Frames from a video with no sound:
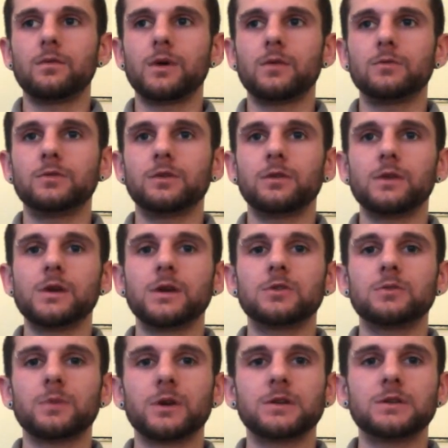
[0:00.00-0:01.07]
was on the edge
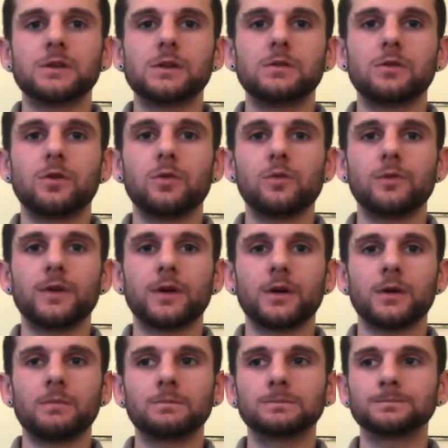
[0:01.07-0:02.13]
of my seat the whole
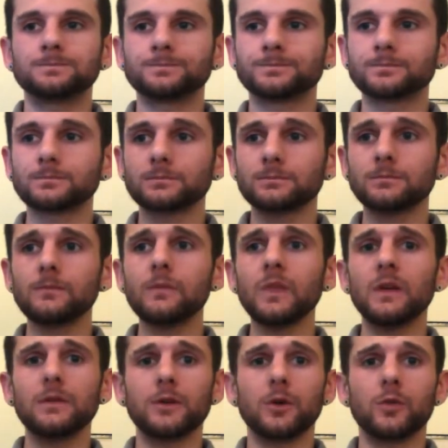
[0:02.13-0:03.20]
time.
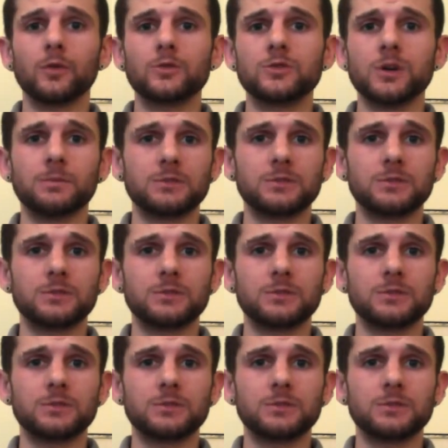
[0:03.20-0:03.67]
There were jump